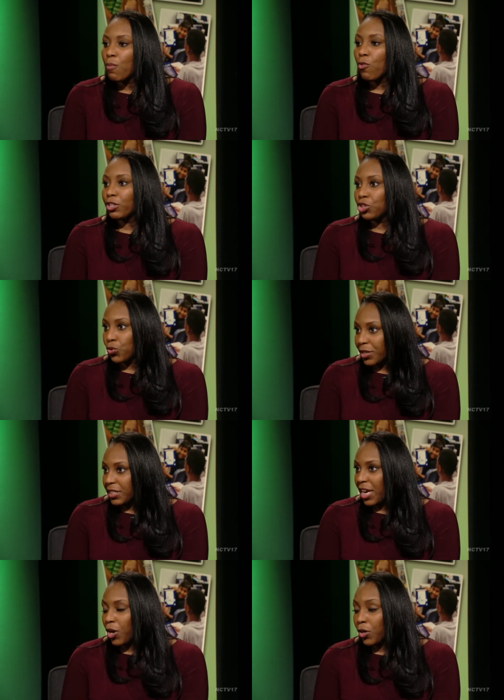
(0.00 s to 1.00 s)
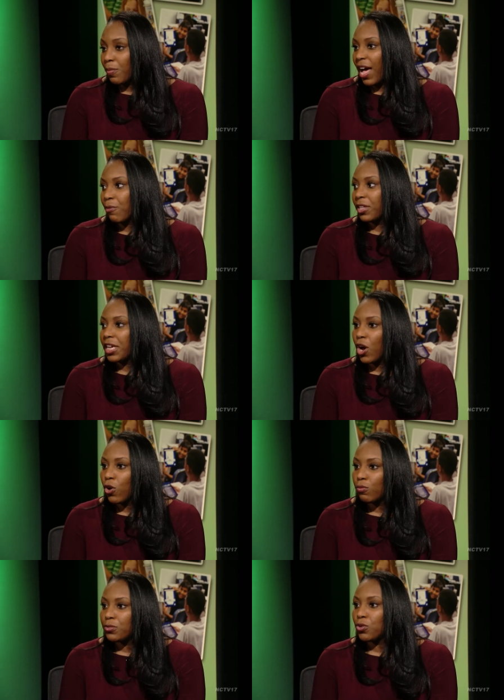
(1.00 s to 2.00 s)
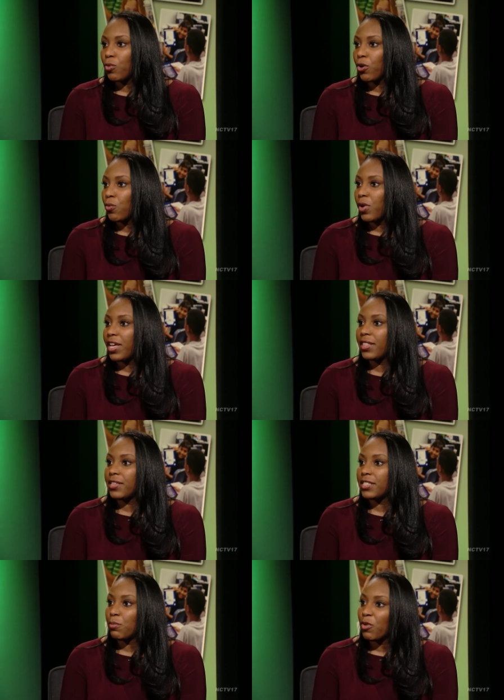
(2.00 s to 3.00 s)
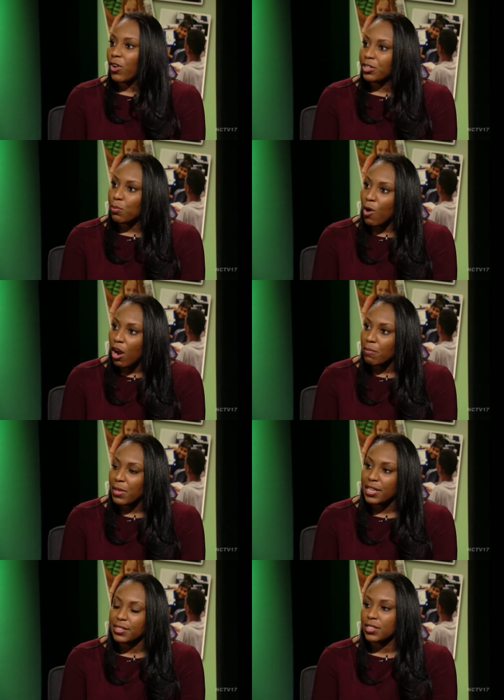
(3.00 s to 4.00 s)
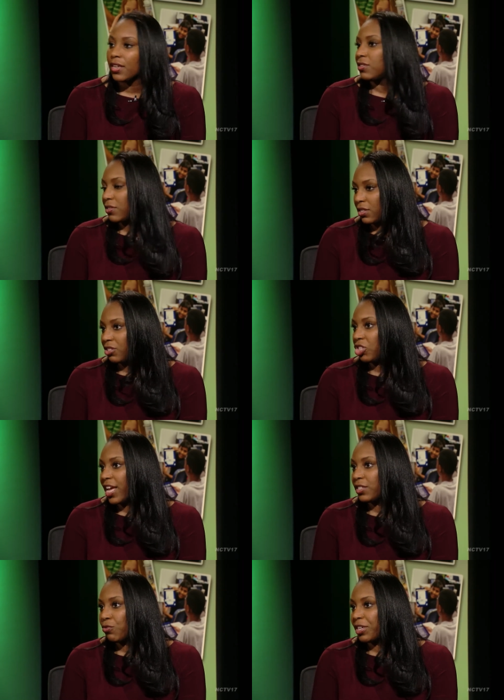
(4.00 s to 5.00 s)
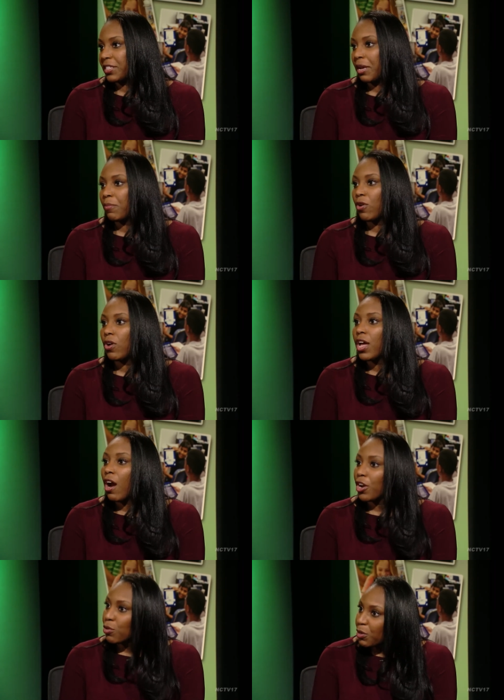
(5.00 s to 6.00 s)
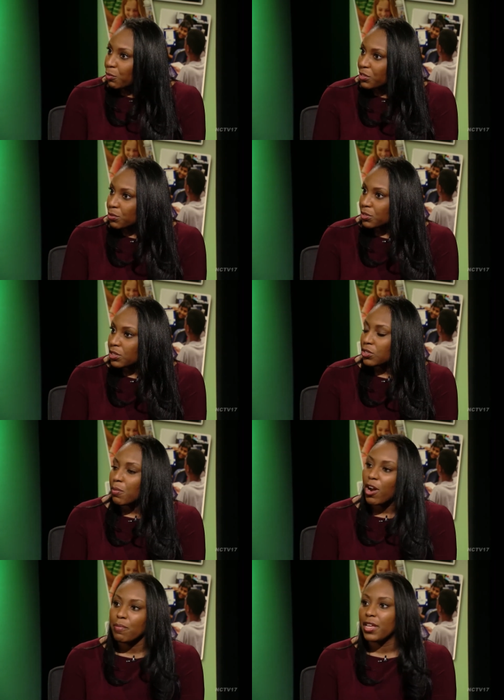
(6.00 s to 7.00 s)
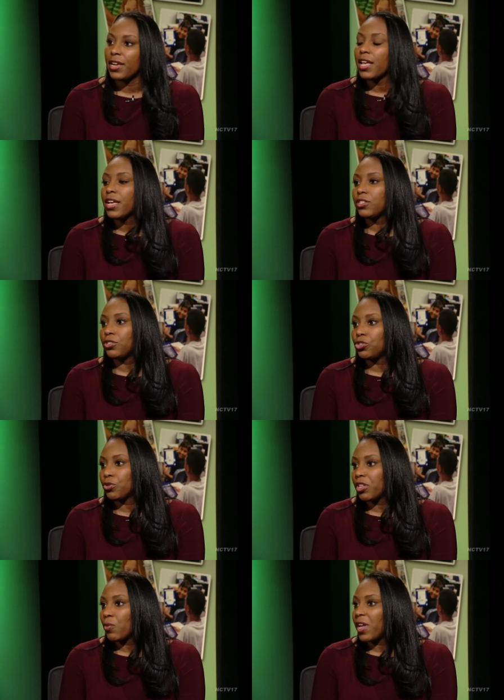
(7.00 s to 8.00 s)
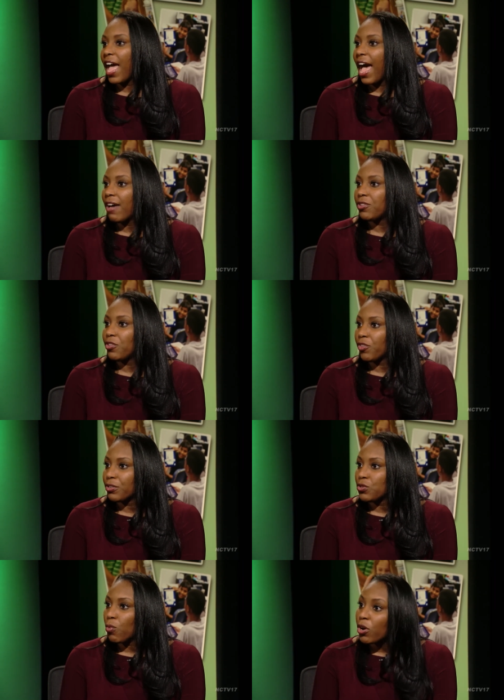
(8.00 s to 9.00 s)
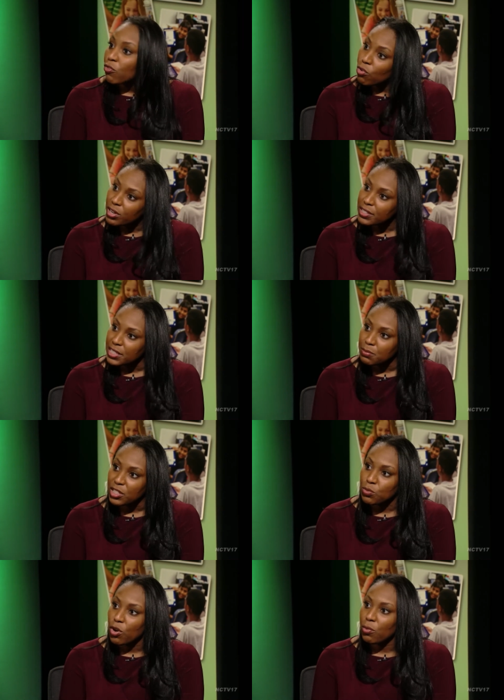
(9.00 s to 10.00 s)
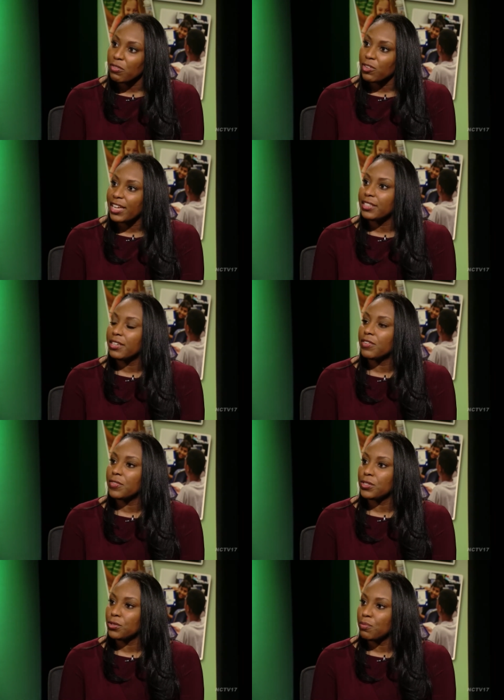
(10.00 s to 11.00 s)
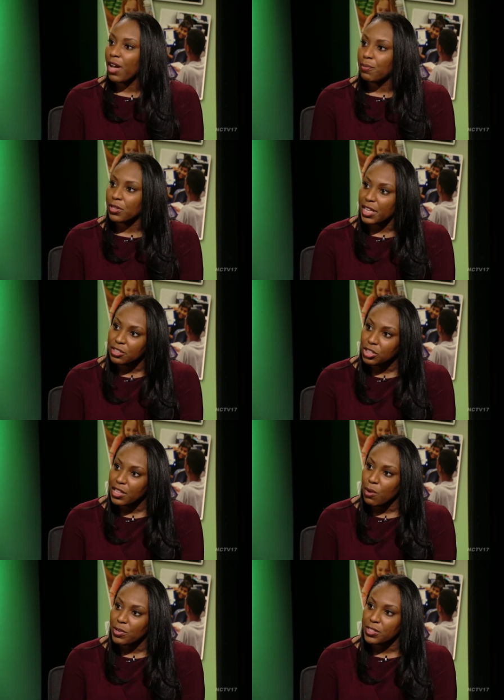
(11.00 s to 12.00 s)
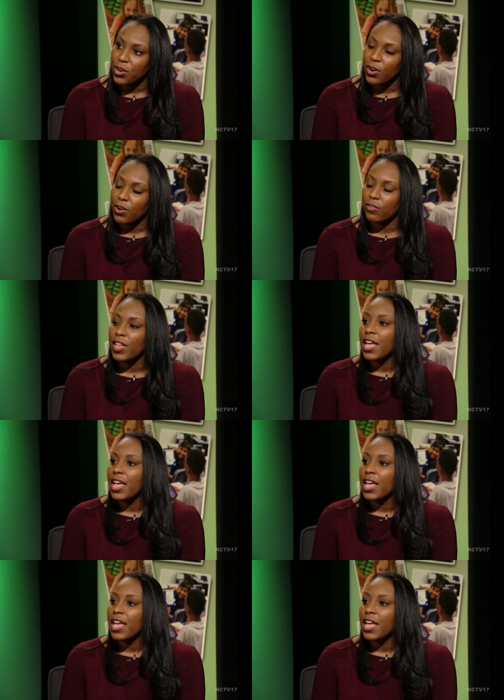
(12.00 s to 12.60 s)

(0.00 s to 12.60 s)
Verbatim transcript: More short-term, I really hope to work with some of our departments, such as, for example, our Human Resources Department, to ensure that we have a diverse workforce that's much more reflective of the student population that we serve,